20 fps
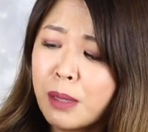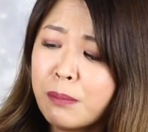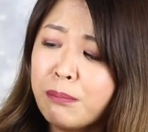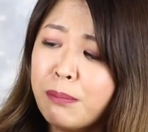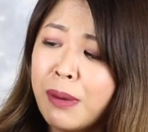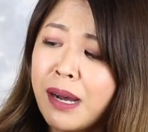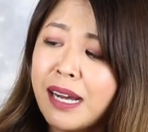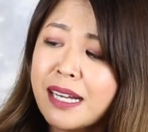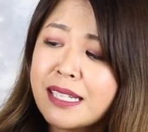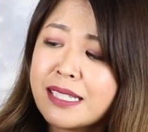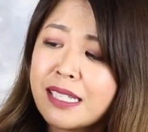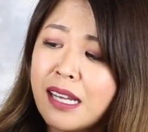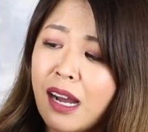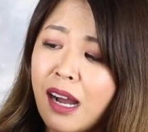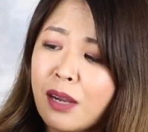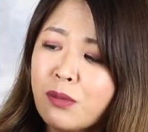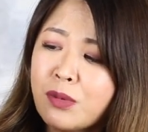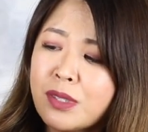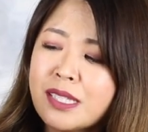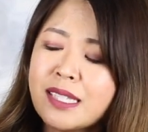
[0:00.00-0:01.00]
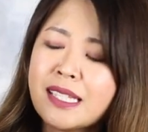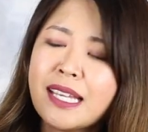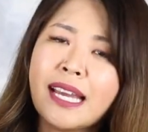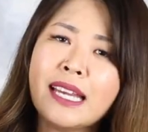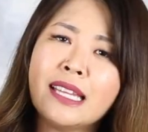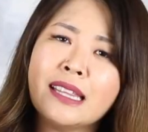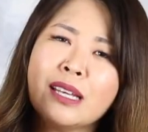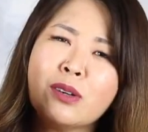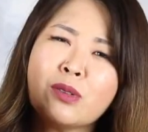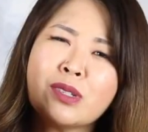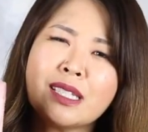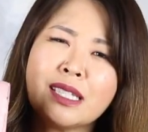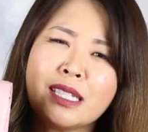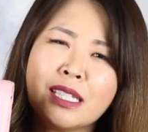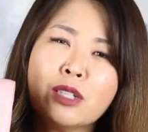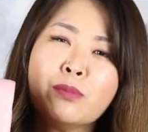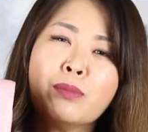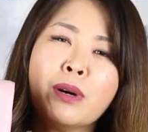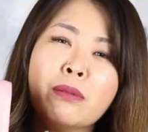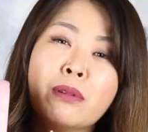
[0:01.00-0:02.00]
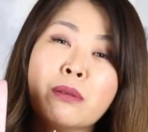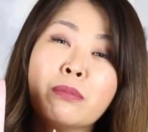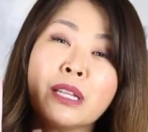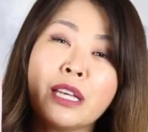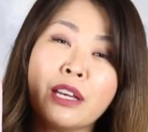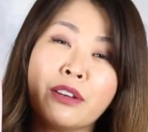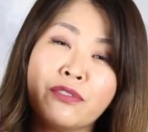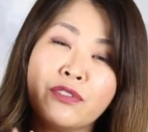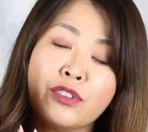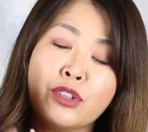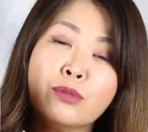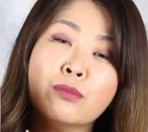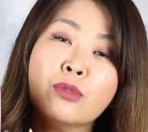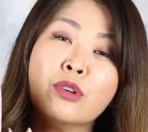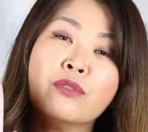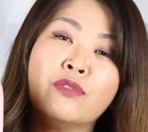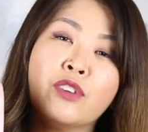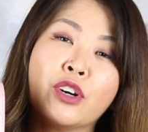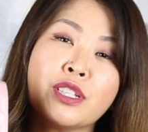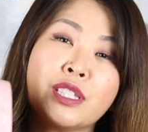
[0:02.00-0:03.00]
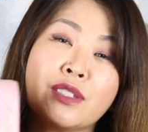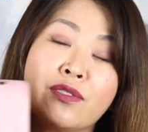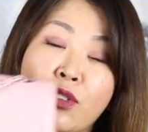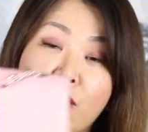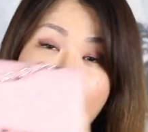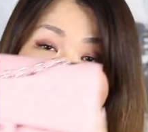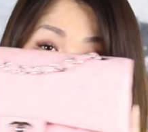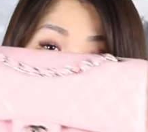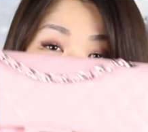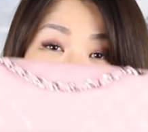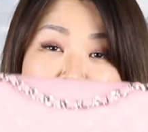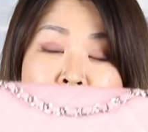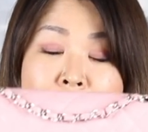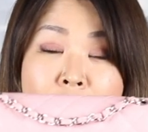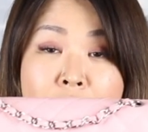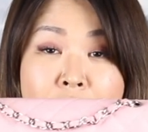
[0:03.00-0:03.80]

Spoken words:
But I would say there were still probably a few more votes for this